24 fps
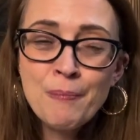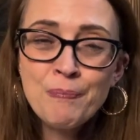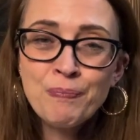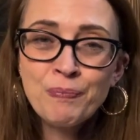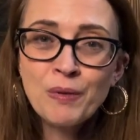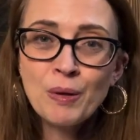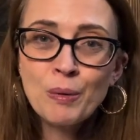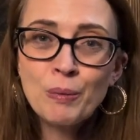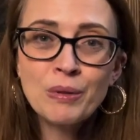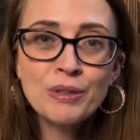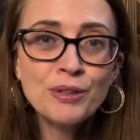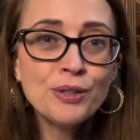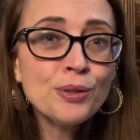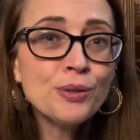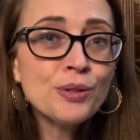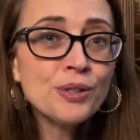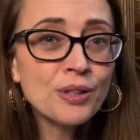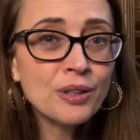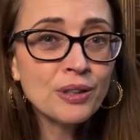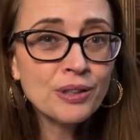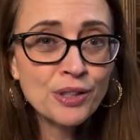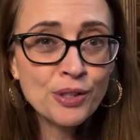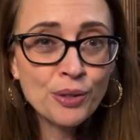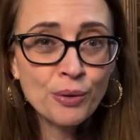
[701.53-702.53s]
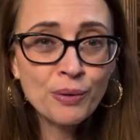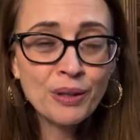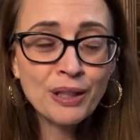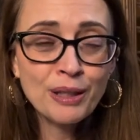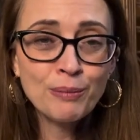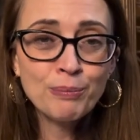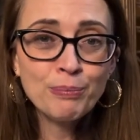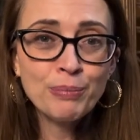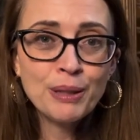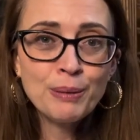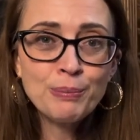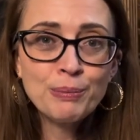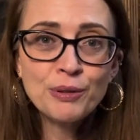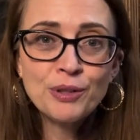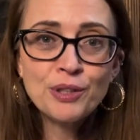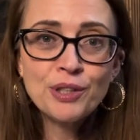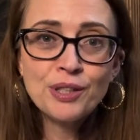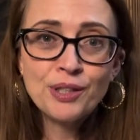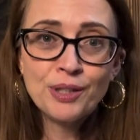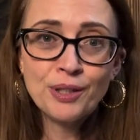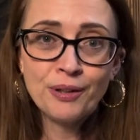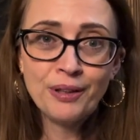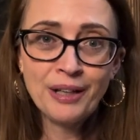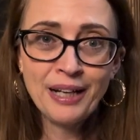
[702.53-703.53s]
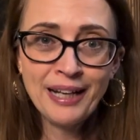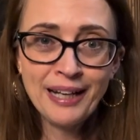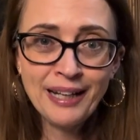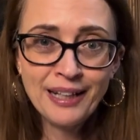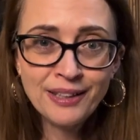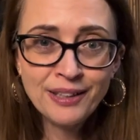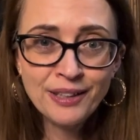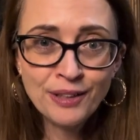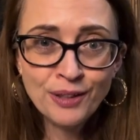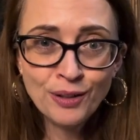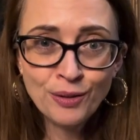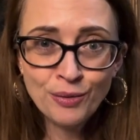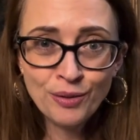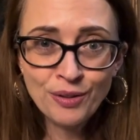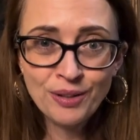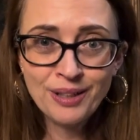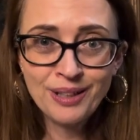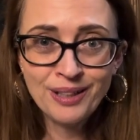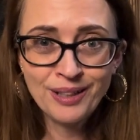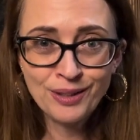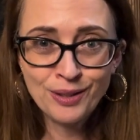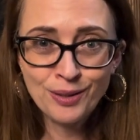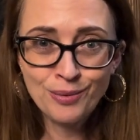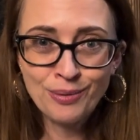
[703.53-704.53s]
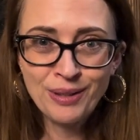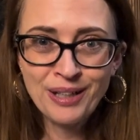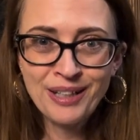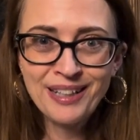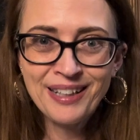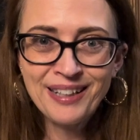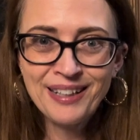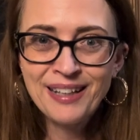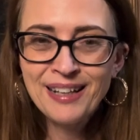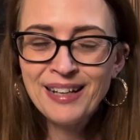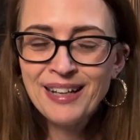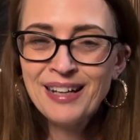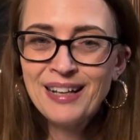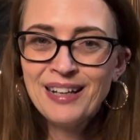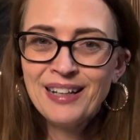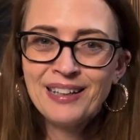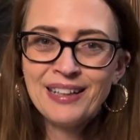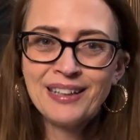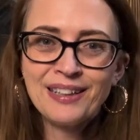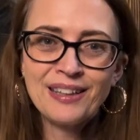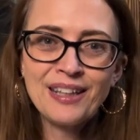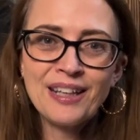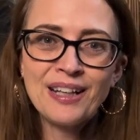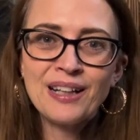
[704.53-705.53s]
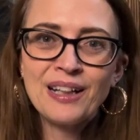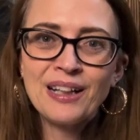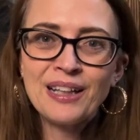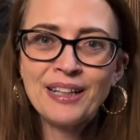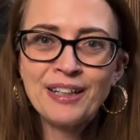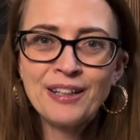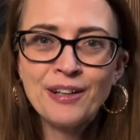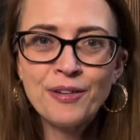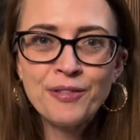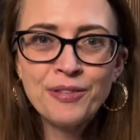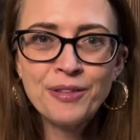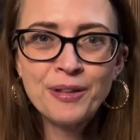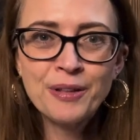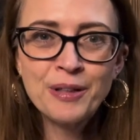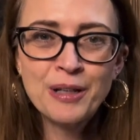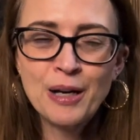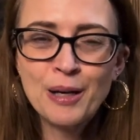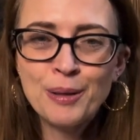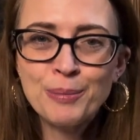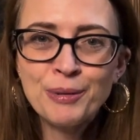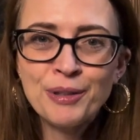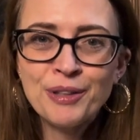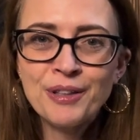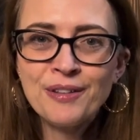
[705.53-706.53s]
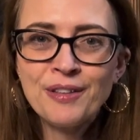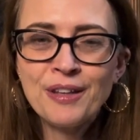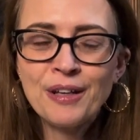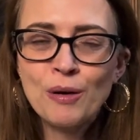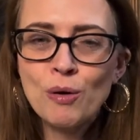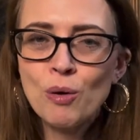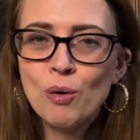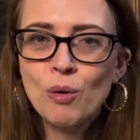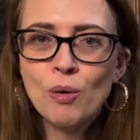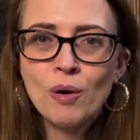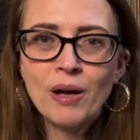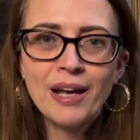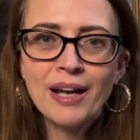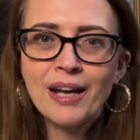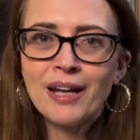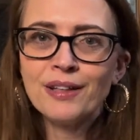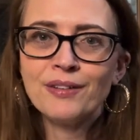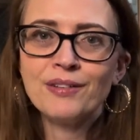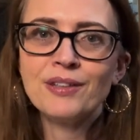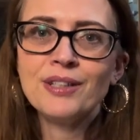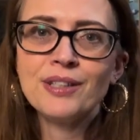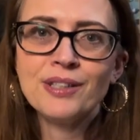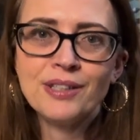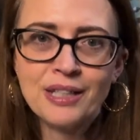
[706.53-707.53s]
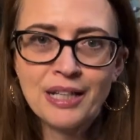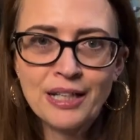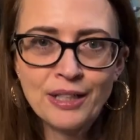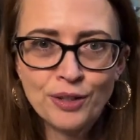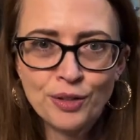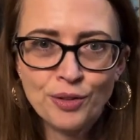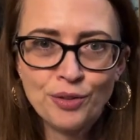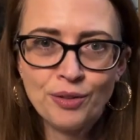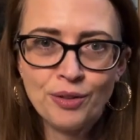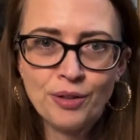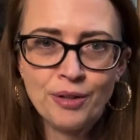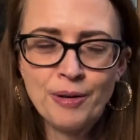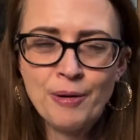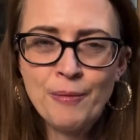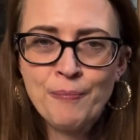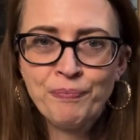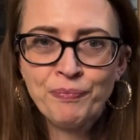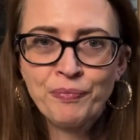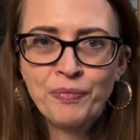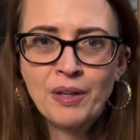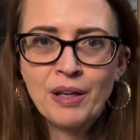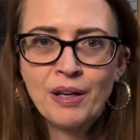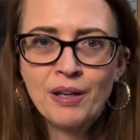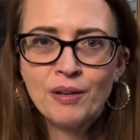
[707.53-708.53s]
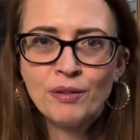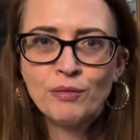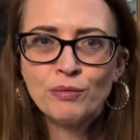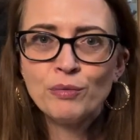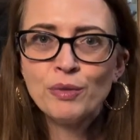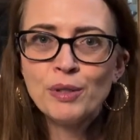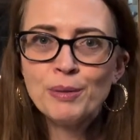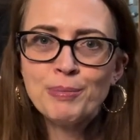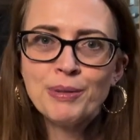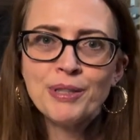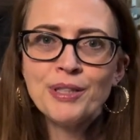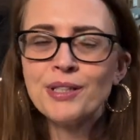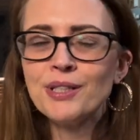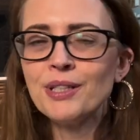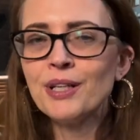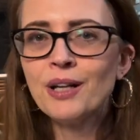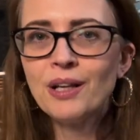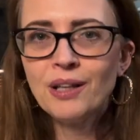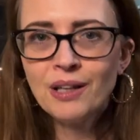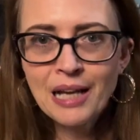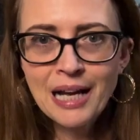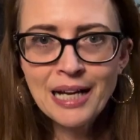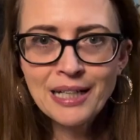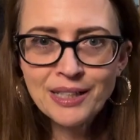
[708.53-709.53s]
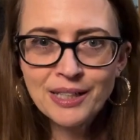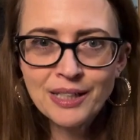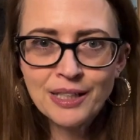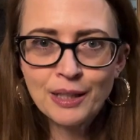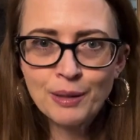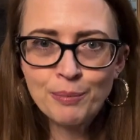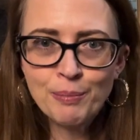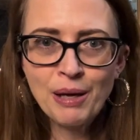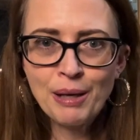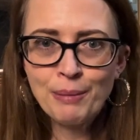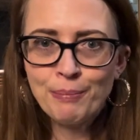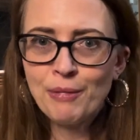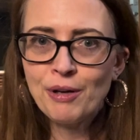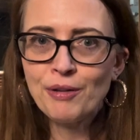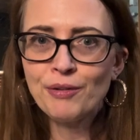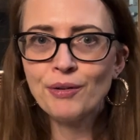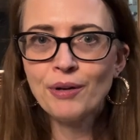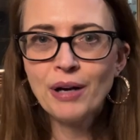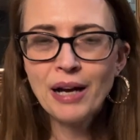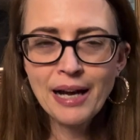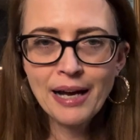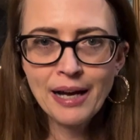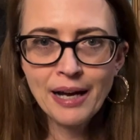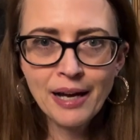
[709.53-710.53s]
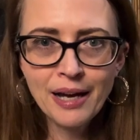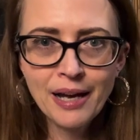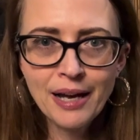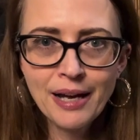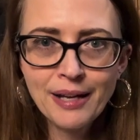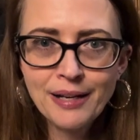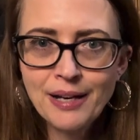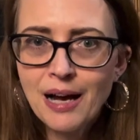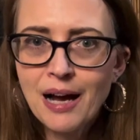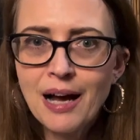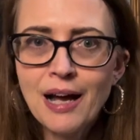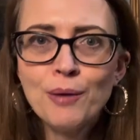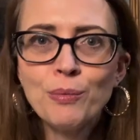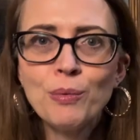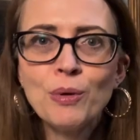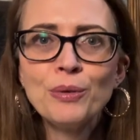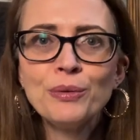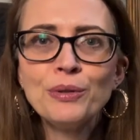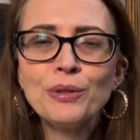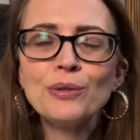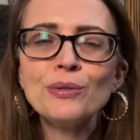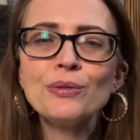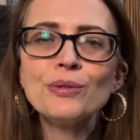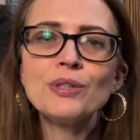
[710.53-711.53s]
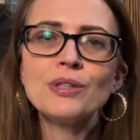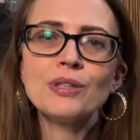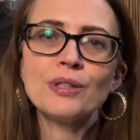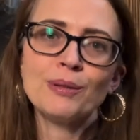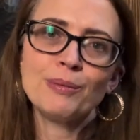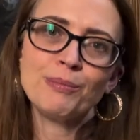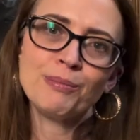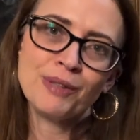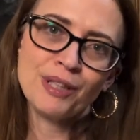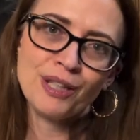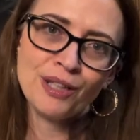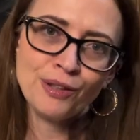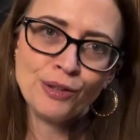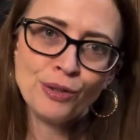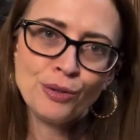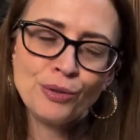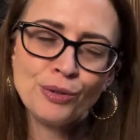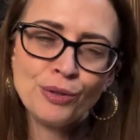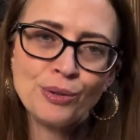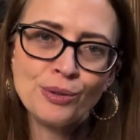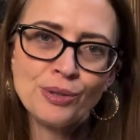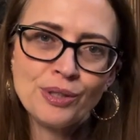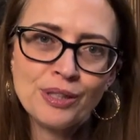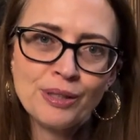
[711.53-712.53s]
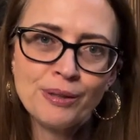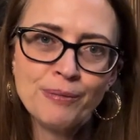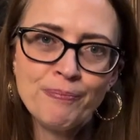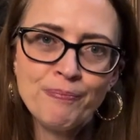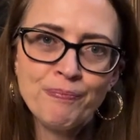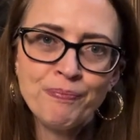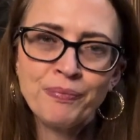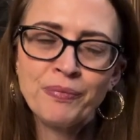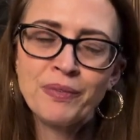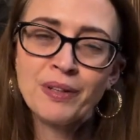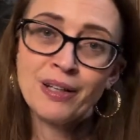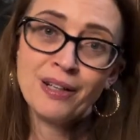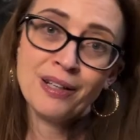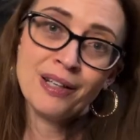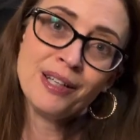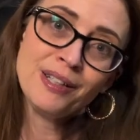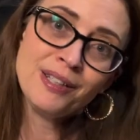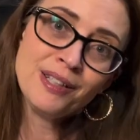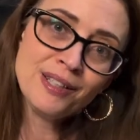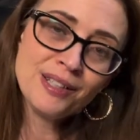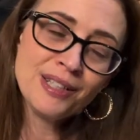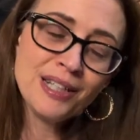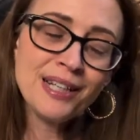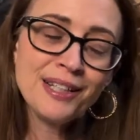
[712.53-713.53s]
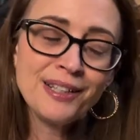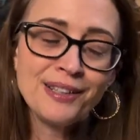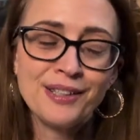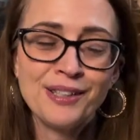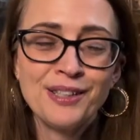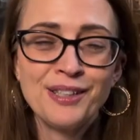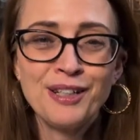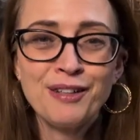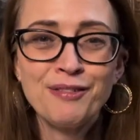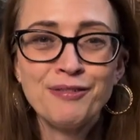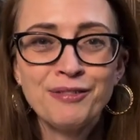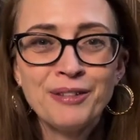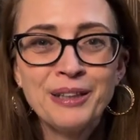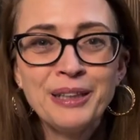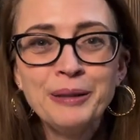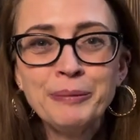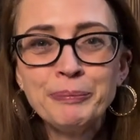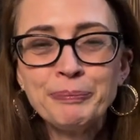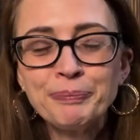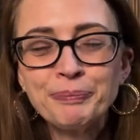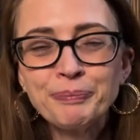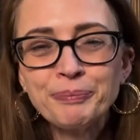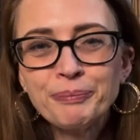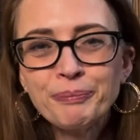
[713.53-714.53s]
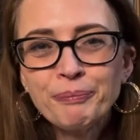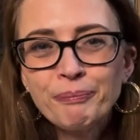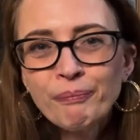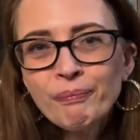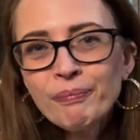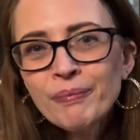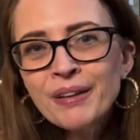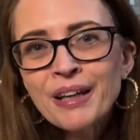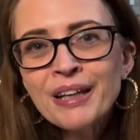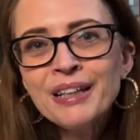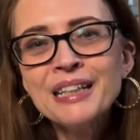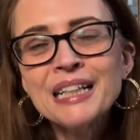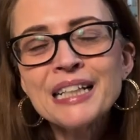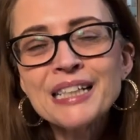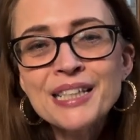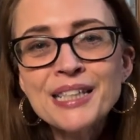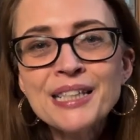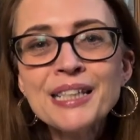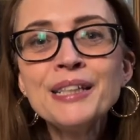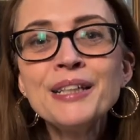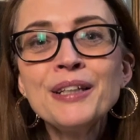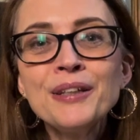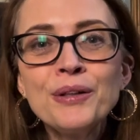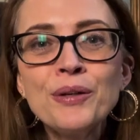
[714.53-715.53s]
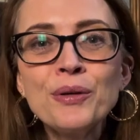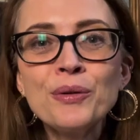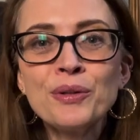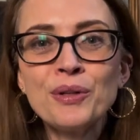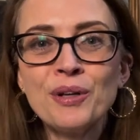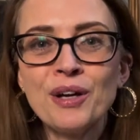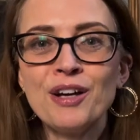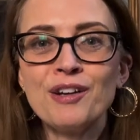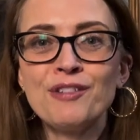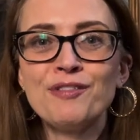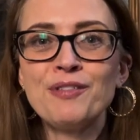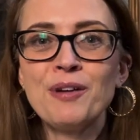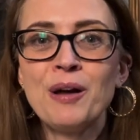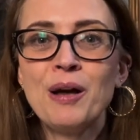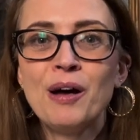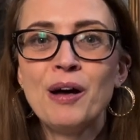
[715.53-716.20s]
once you start sewing, people just start handing you things, right? Like they clean out their cupboard and they go, oh, I had these extra ribbons and elastic my mother had. I won't use them. Can you use them? And you take the stuff, right? And next thing you know, you have